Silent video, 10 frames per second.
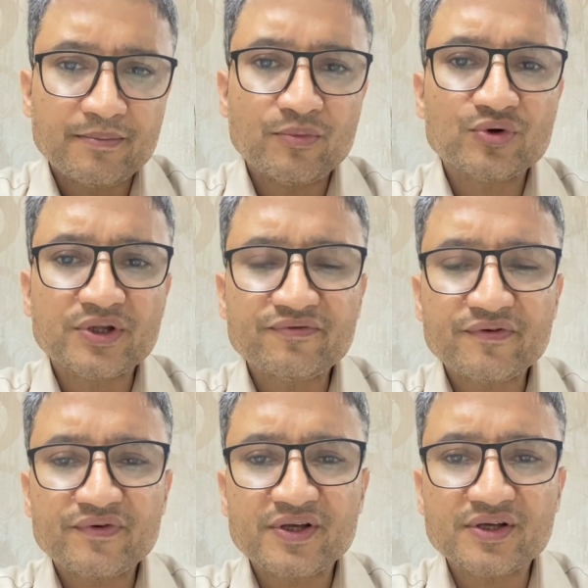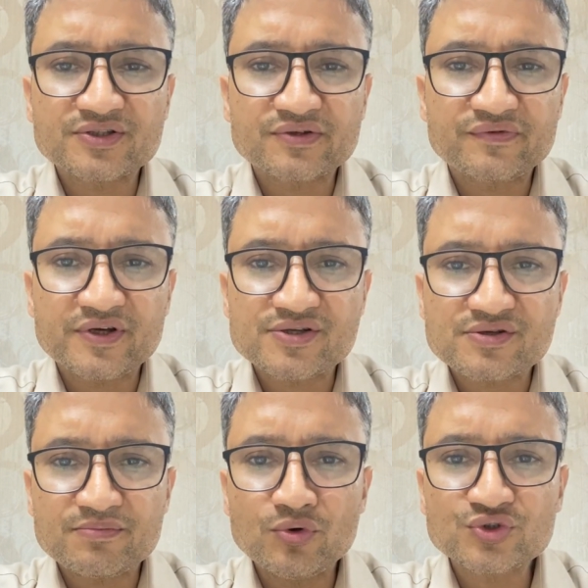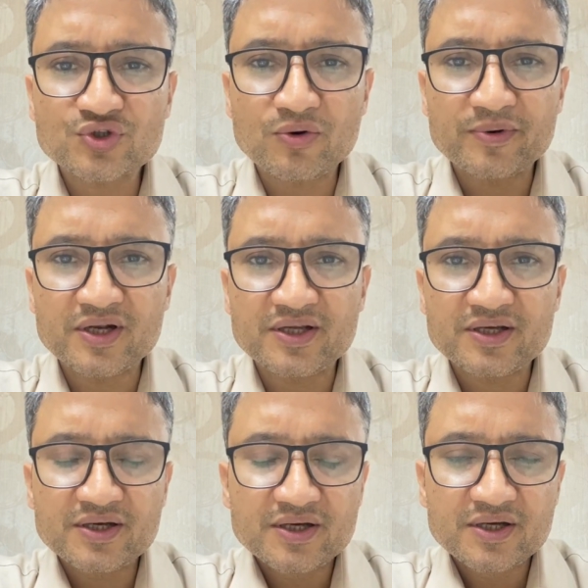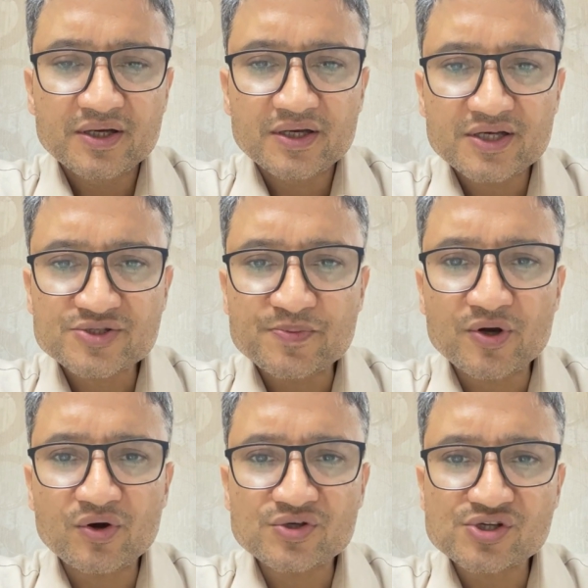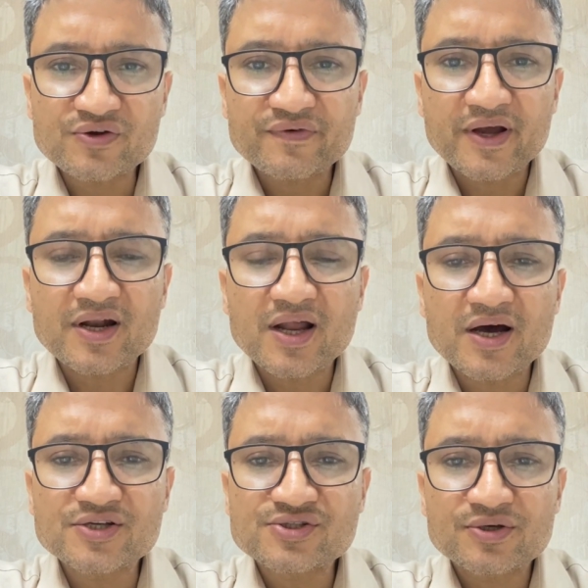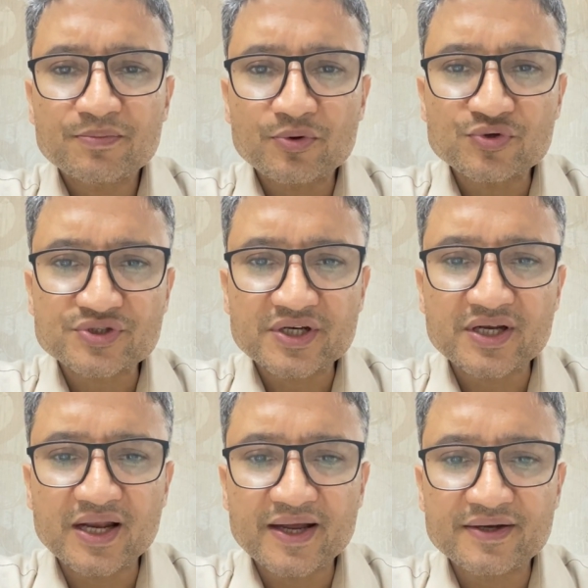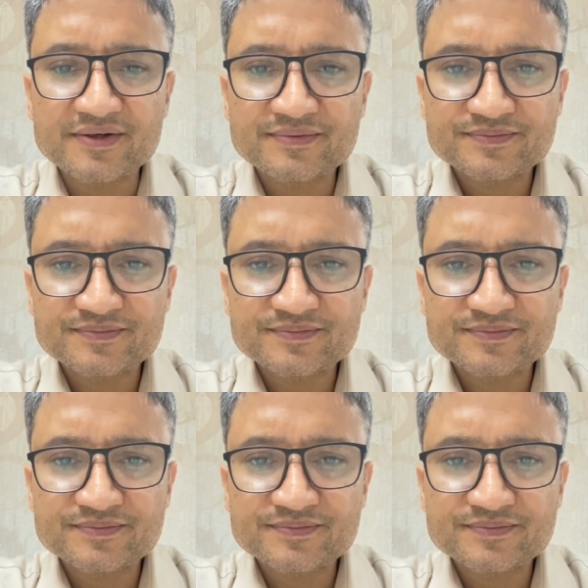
more than 50 years of age most commonly is because of enlarged prostate gland.